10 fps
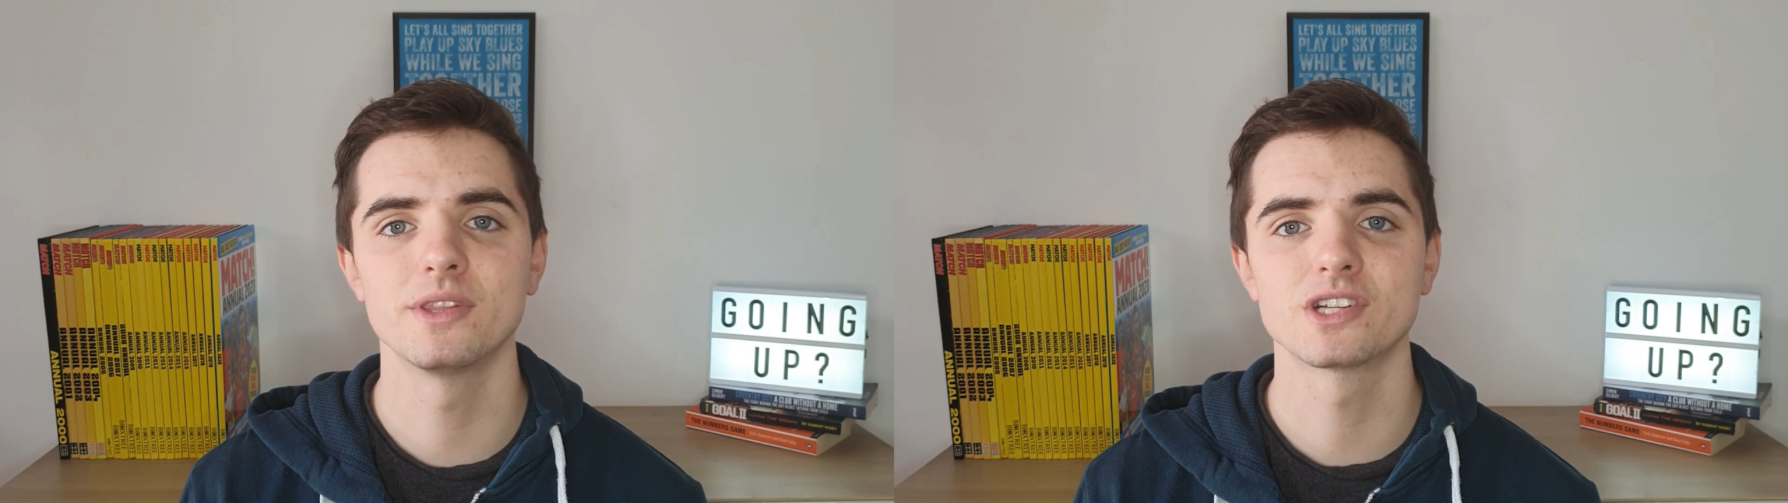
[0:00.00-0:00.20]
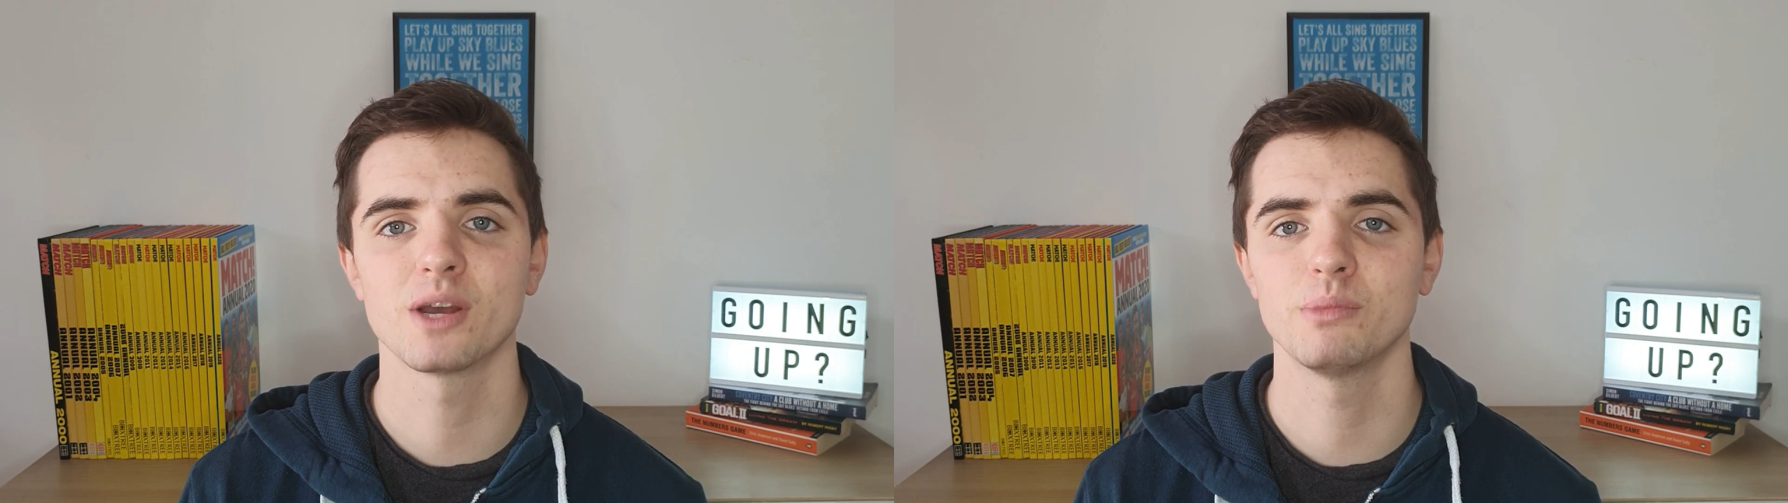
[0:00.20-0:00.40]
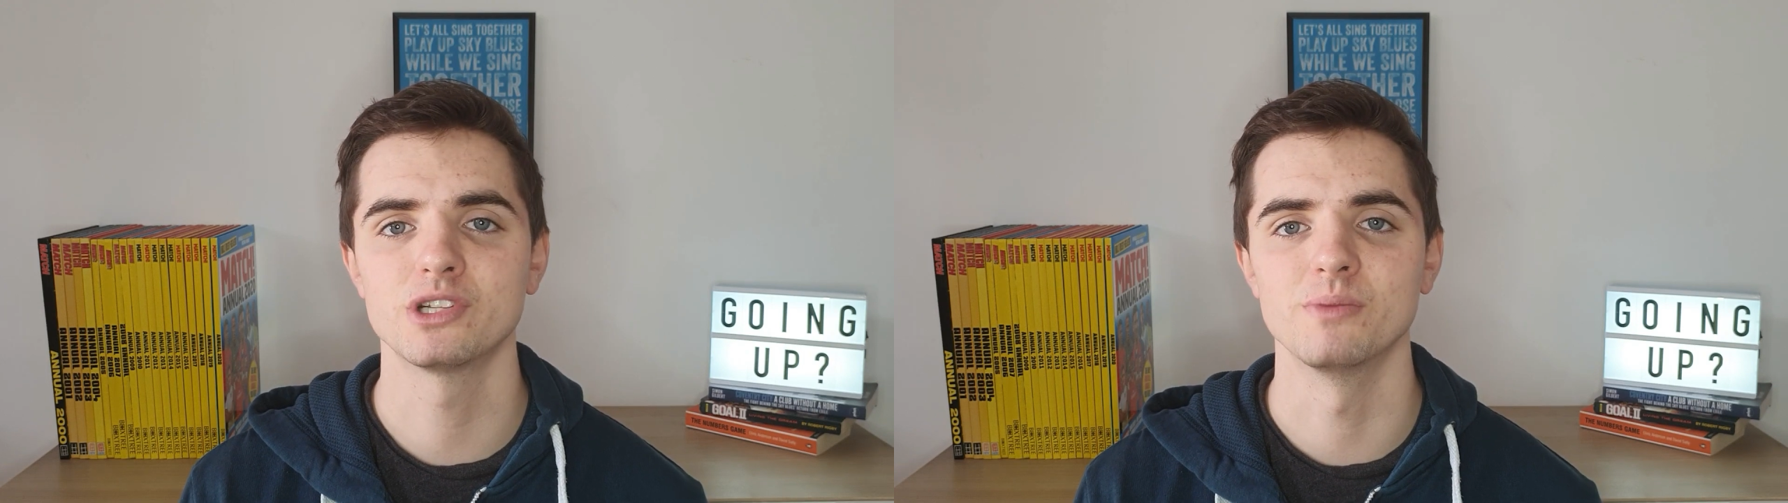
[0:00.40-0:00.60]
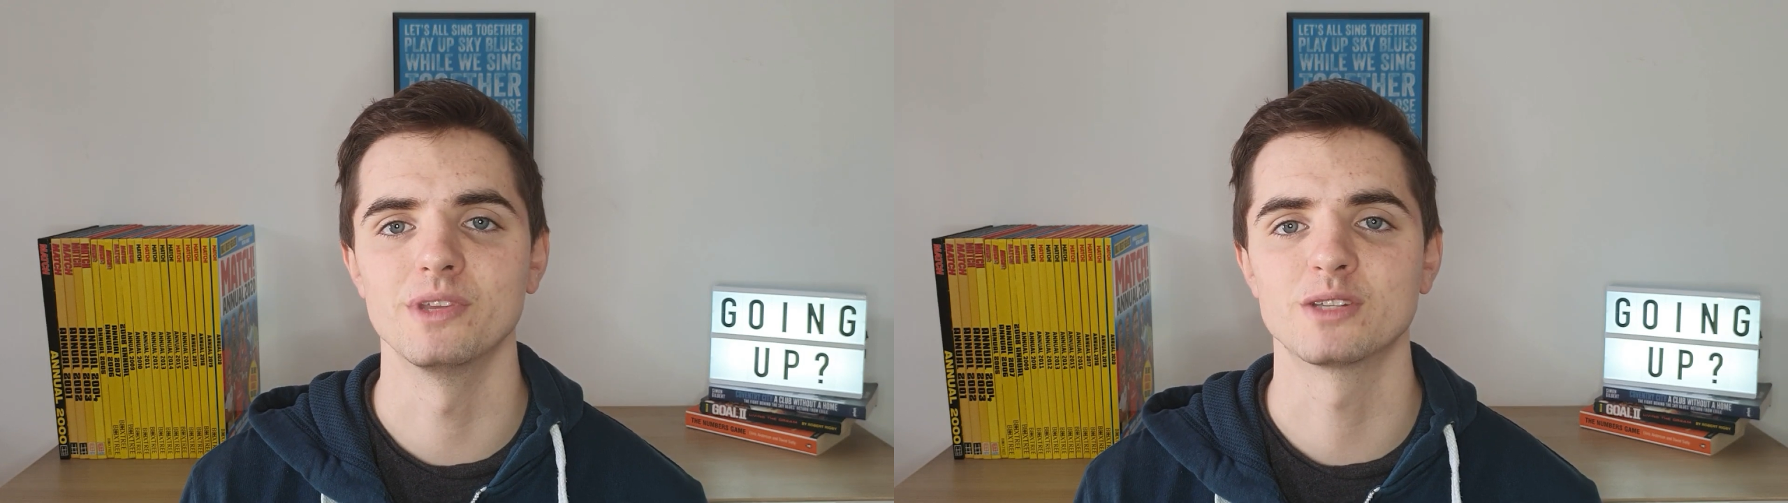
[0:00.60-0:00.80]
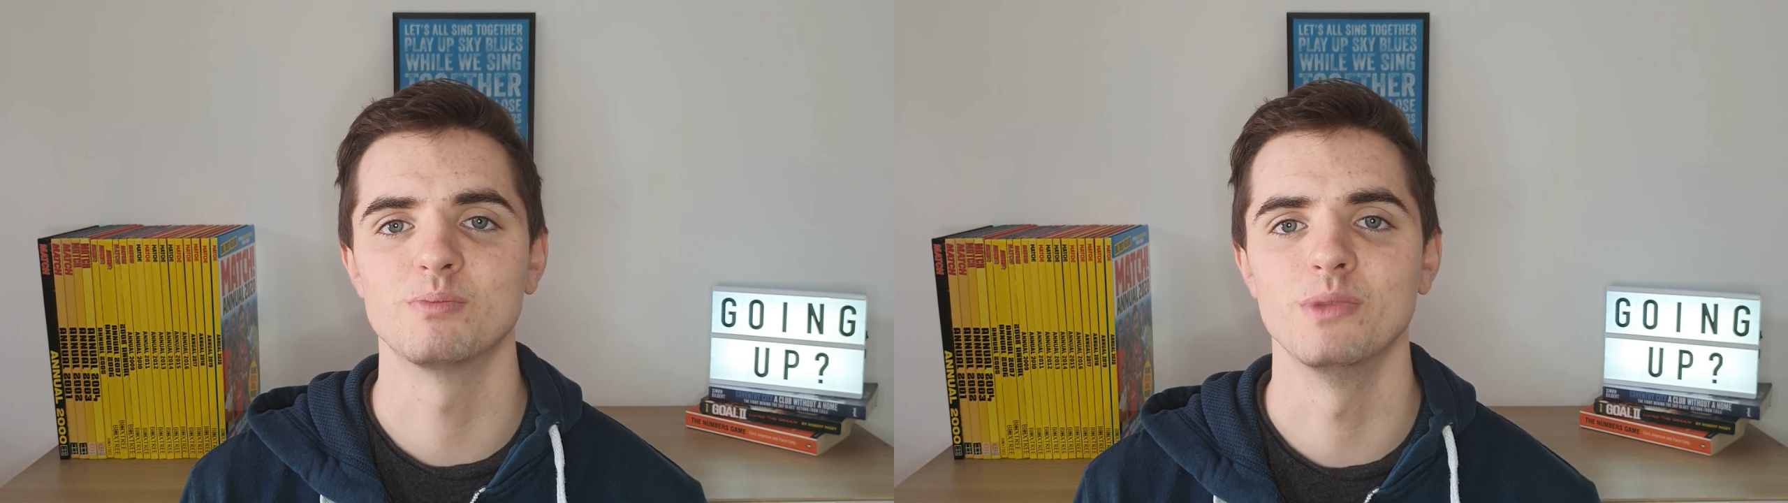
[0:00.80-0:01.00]
the Championship
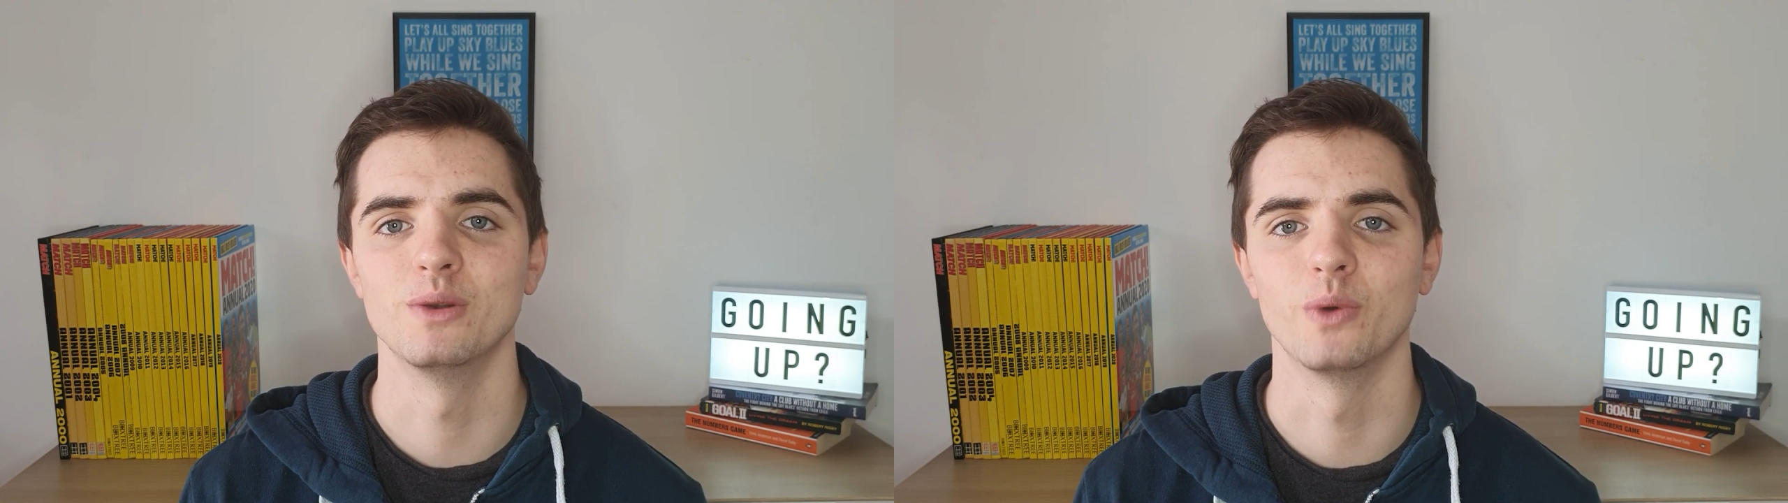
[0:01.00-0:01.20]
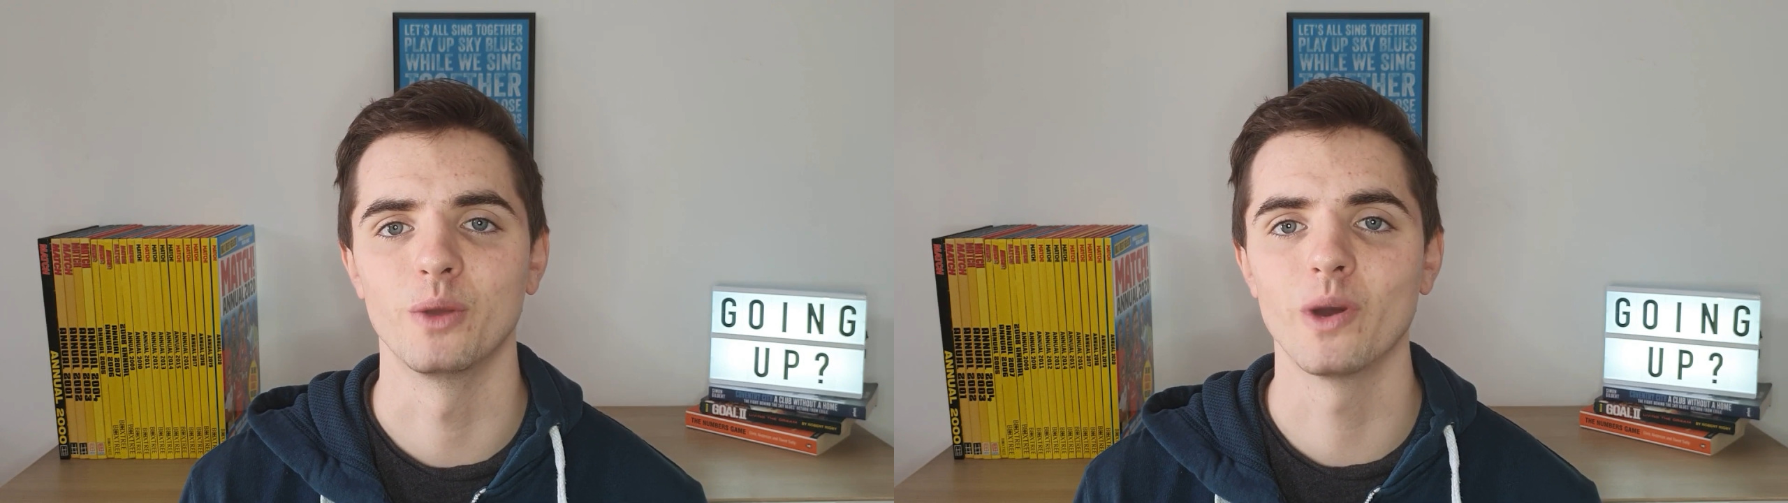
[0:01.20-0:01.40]
this midweek.